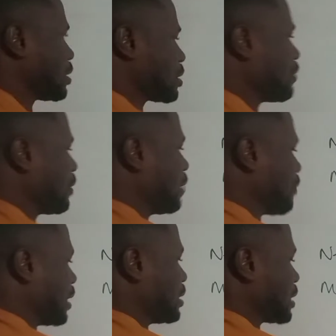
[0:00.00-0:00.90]
this, even
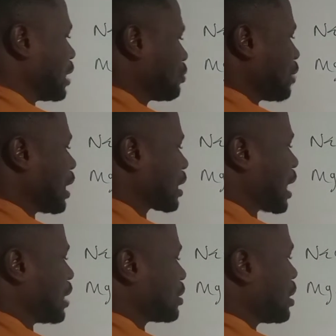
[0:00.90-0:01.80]
if I decide to write
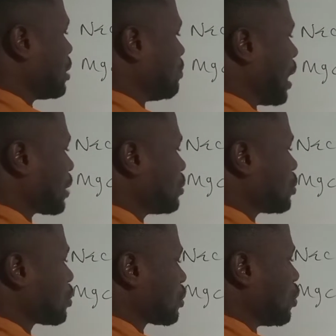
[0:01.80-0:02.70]

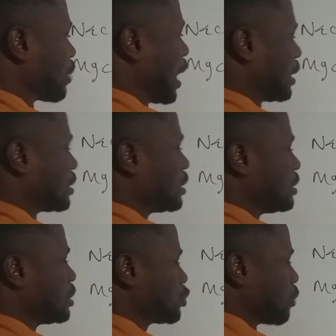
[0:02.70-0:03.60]
magnesium chloride
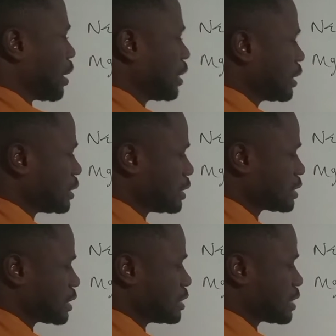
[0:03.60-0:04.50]
this way,
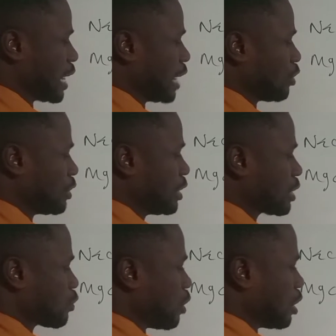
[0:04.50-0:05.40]
this is the
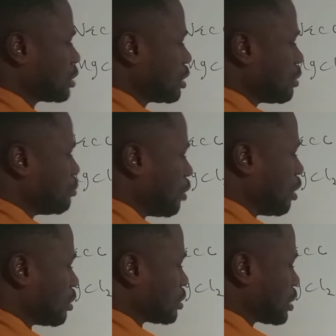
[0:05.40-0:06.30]
ionic
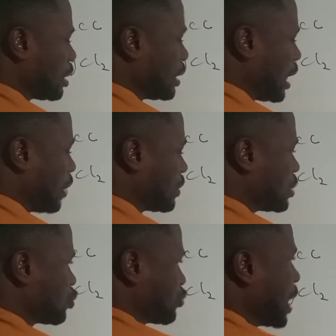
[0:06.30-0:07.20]
bond. Now
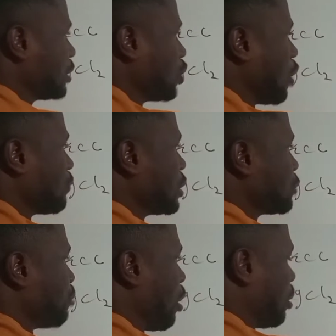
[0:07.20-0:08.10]
the strength of
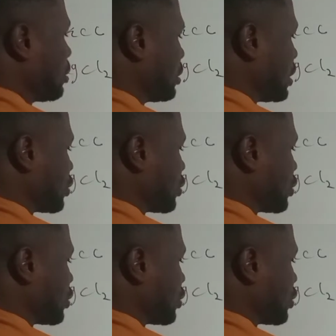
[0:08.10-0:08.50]
this bond,